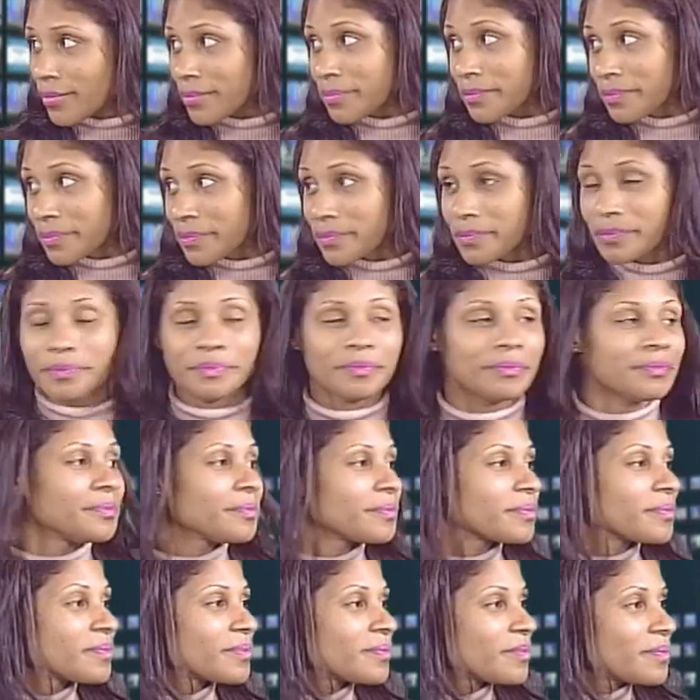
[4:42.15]
Sure.
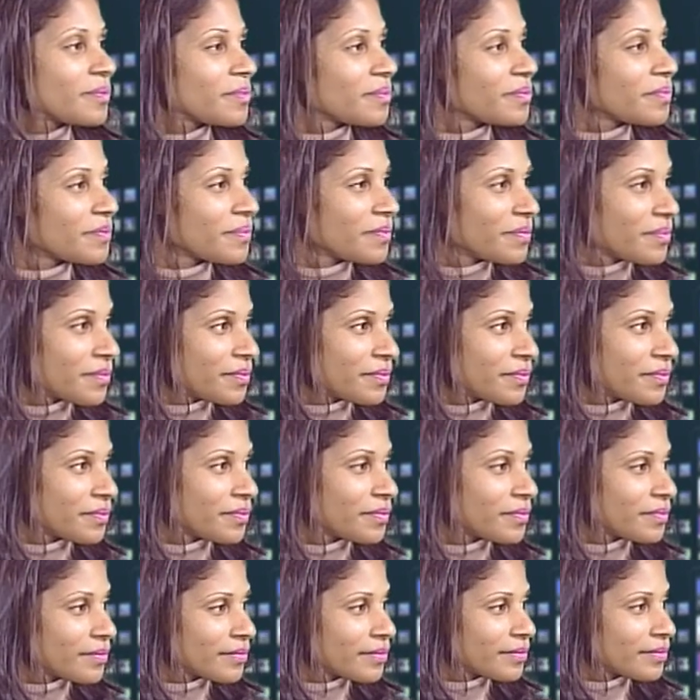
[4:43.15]
My my response is a little
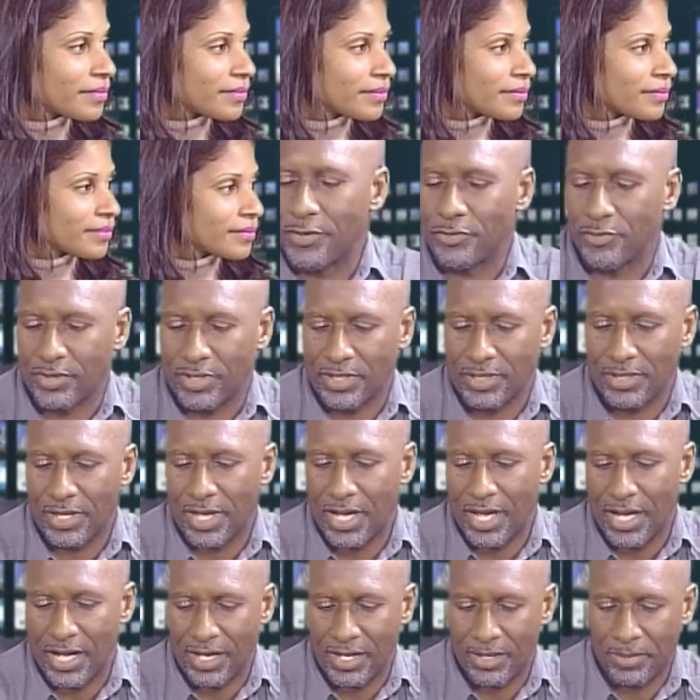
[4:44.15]
bit more general
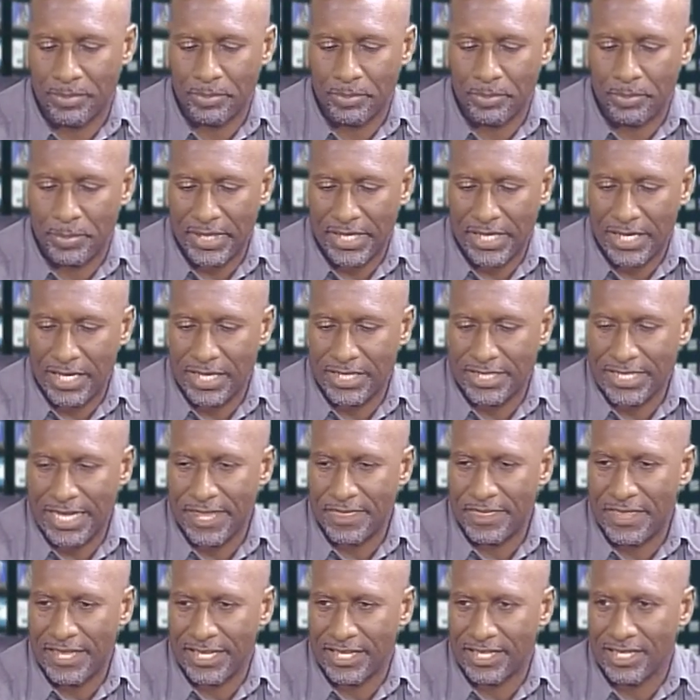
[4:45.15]
um, because I
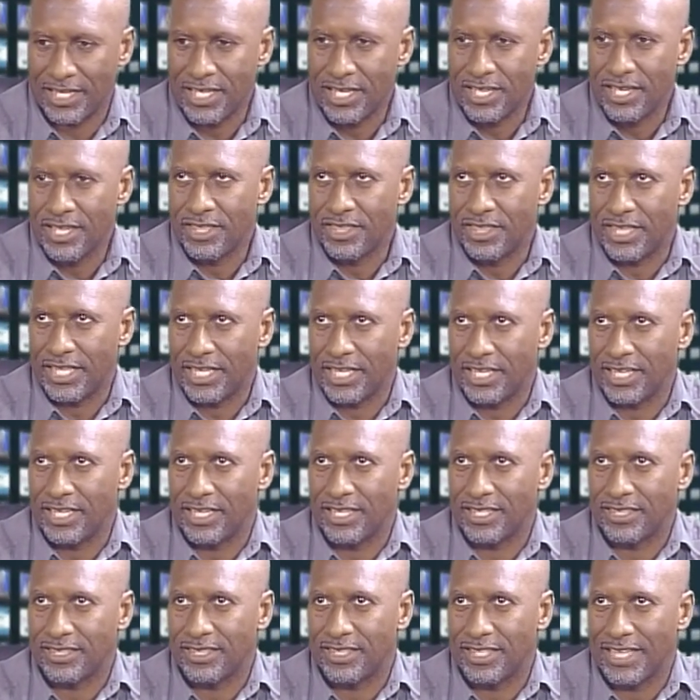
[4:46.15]
think
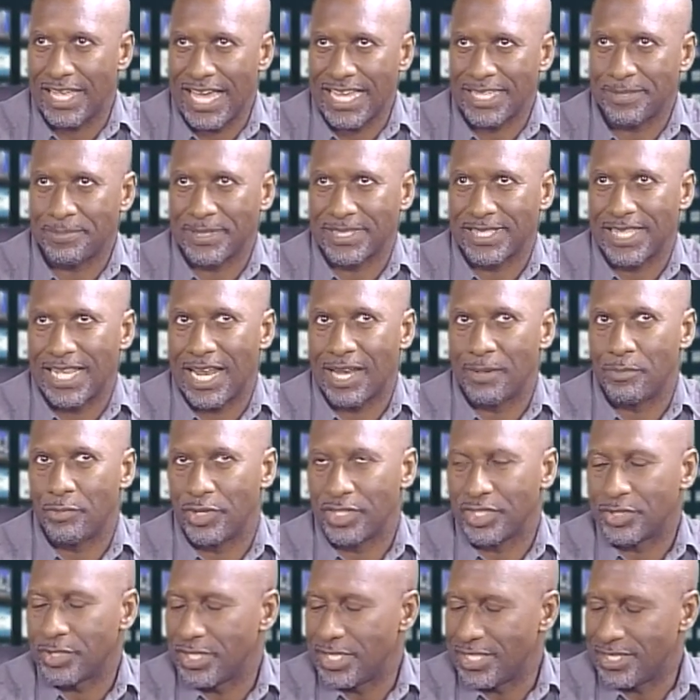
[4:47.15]
the the aspect that I
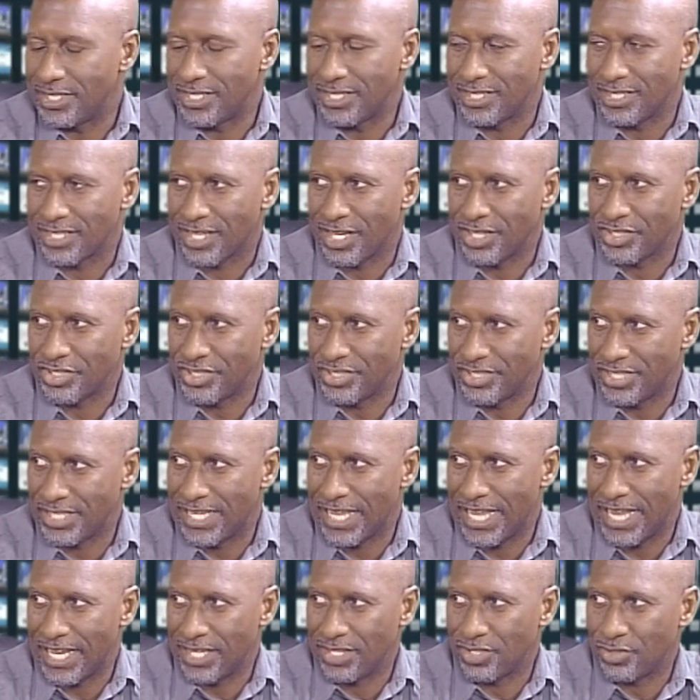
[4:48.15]
bring to this discussion
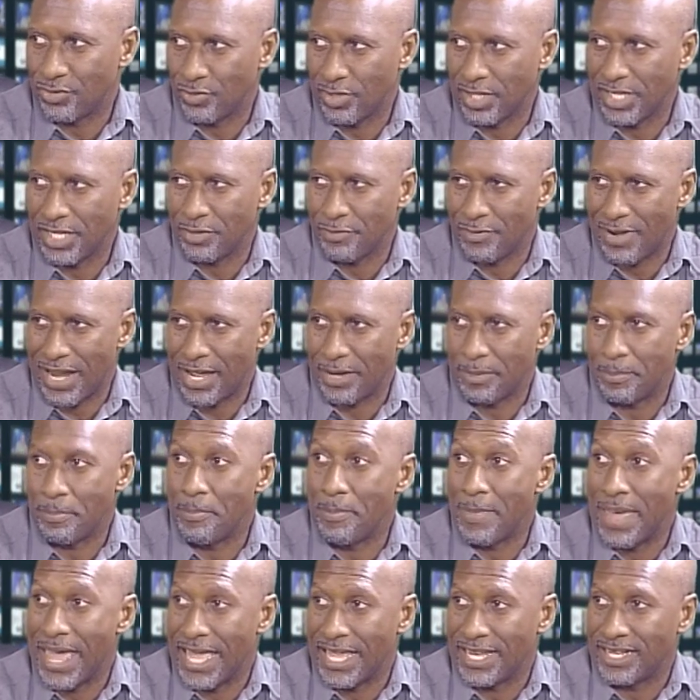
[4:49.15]
today is really
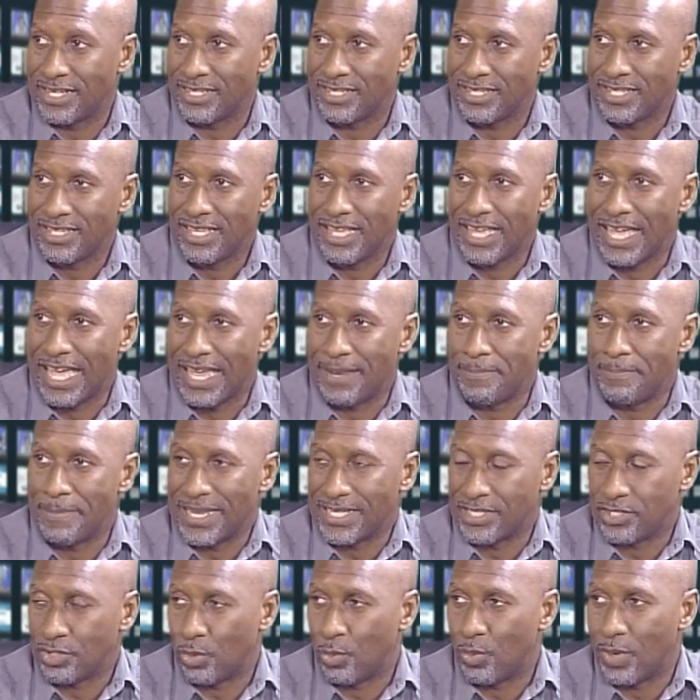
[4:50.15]
around men and
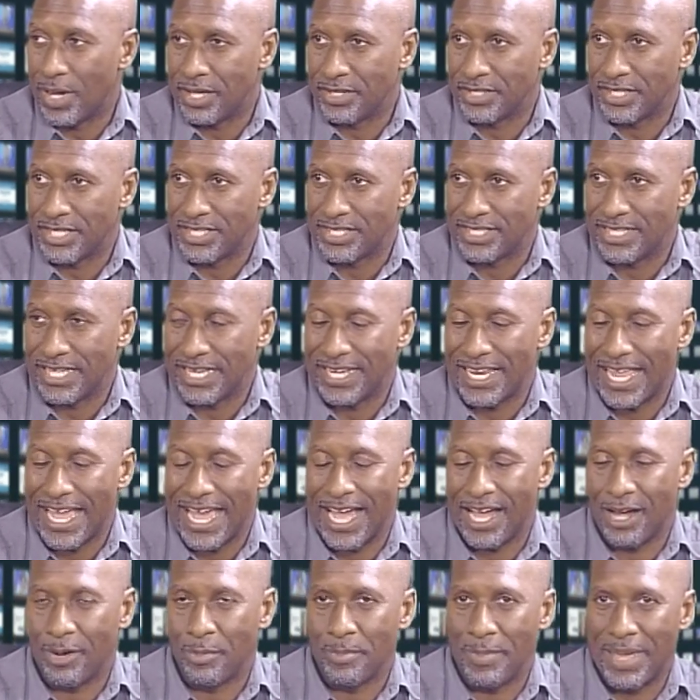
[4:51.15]
mental wellness and
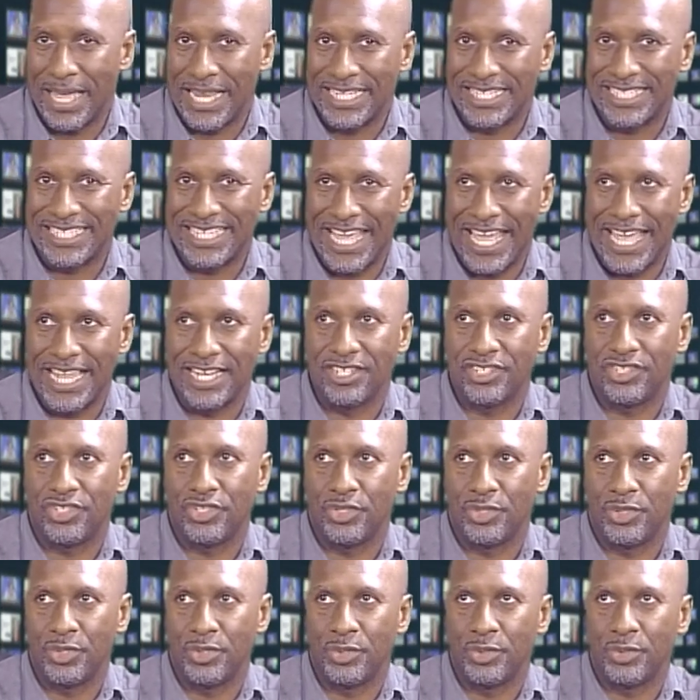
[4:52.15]
how men tend
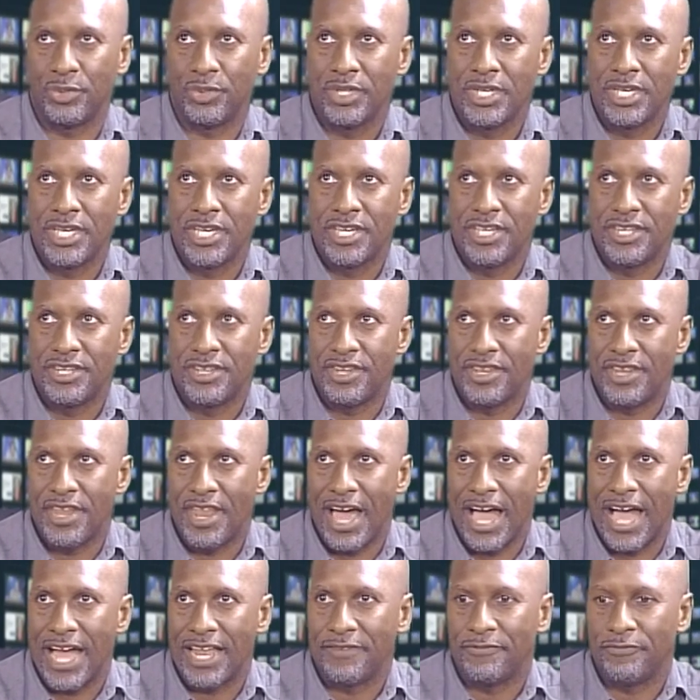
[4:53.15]
to
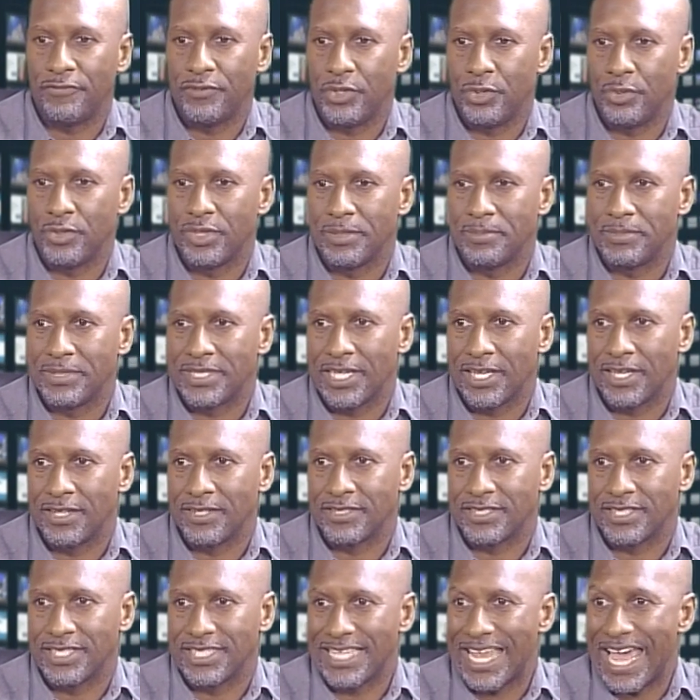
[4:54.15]
not view
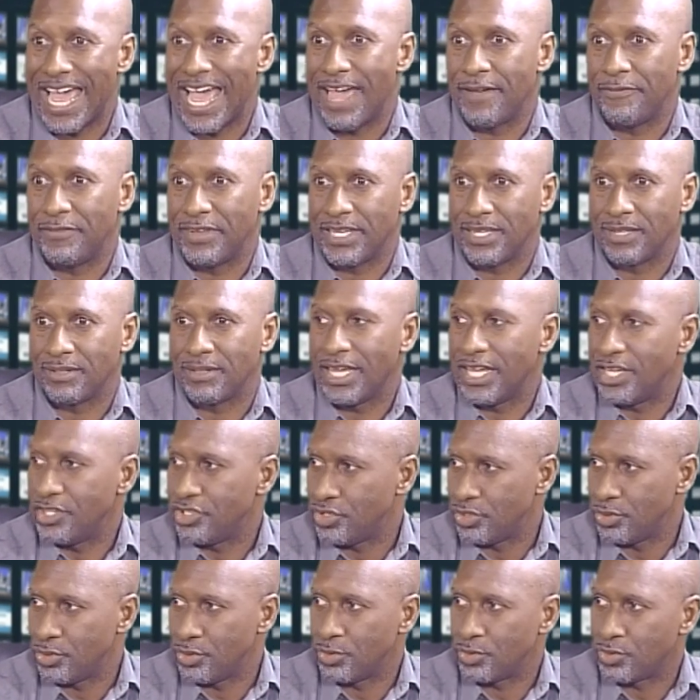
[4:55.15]
themselves as having
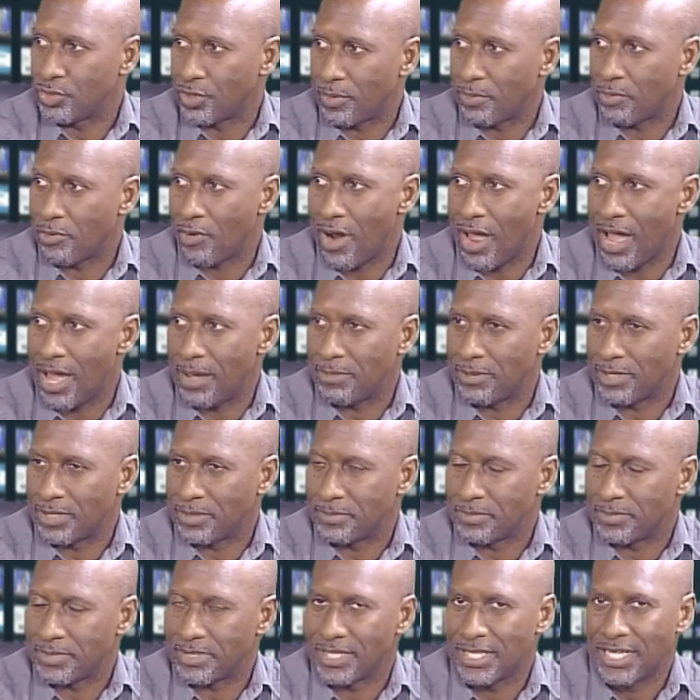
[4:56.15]
issues or
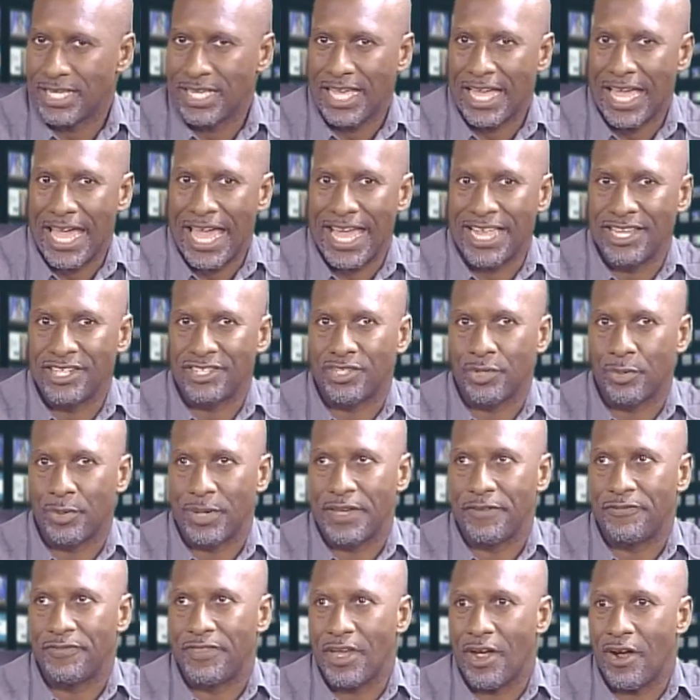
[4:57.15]
problems. And so,
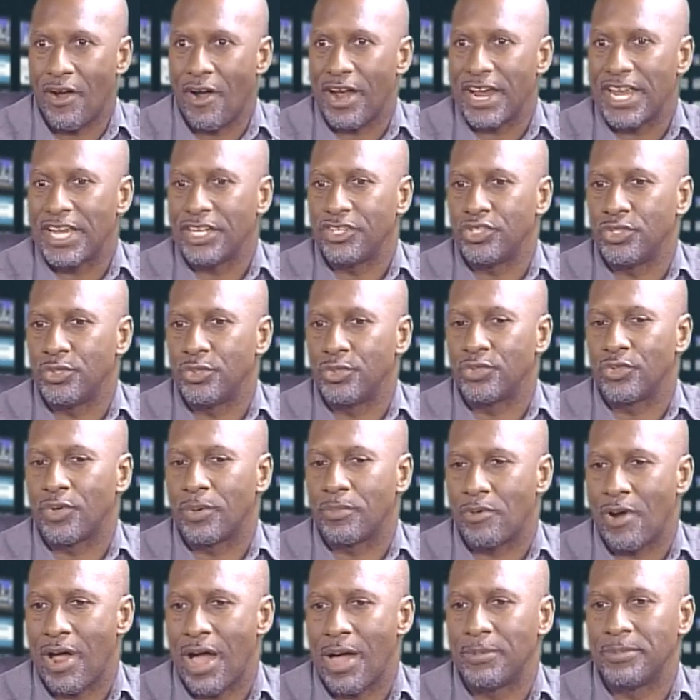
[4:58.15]
if there are issues or
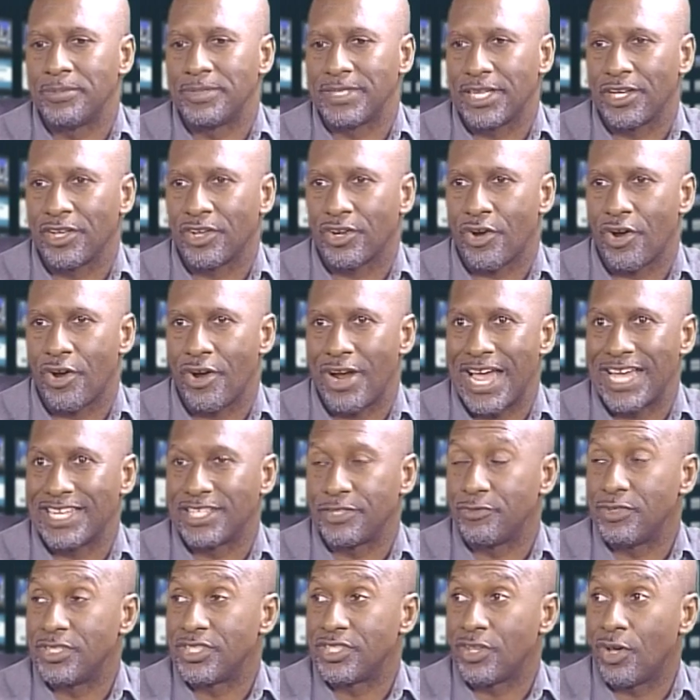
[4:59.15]
problems that occur
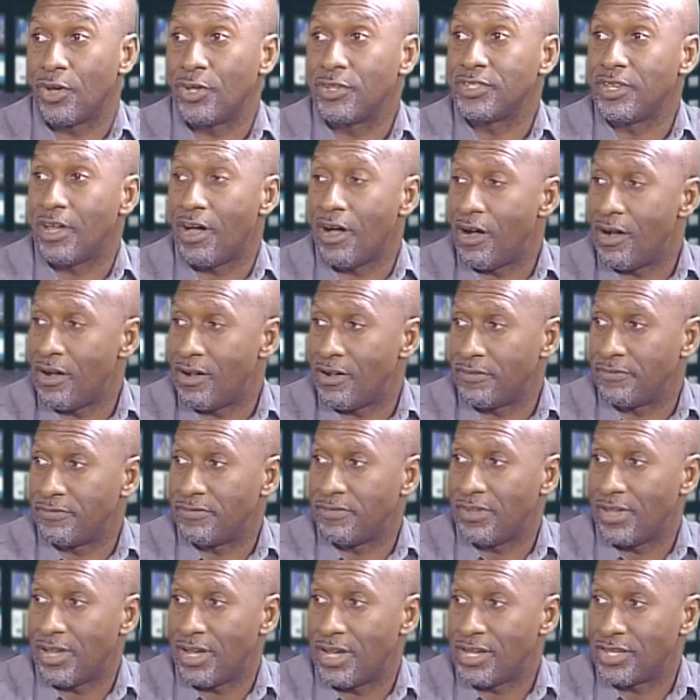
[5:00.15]
as a result
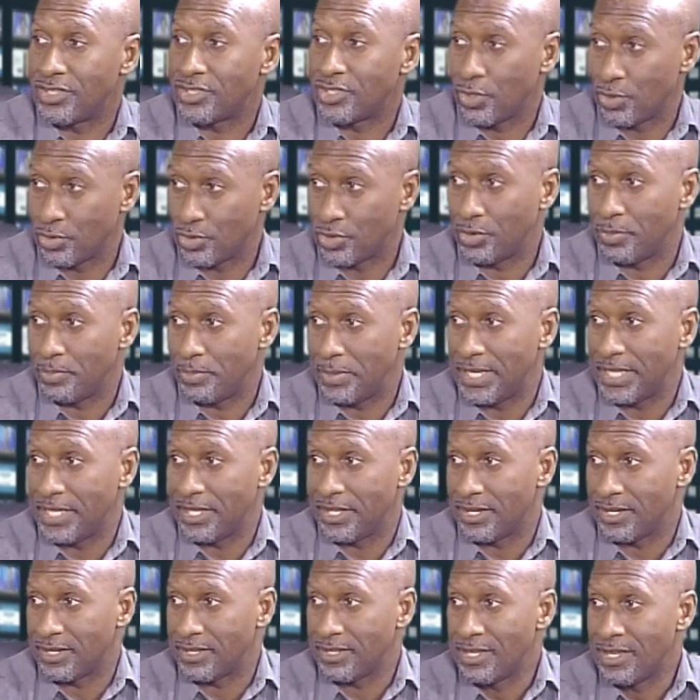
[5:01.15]
of uh, social
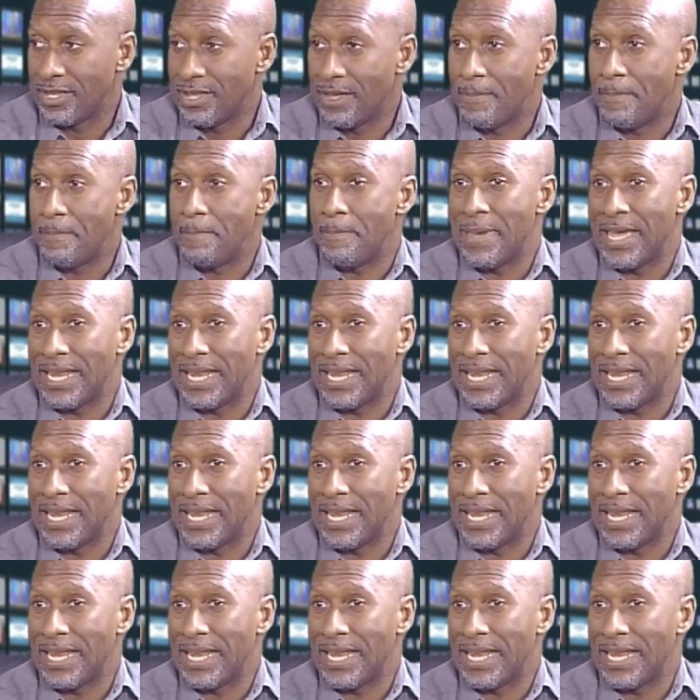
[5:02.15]
media, mm-hmm.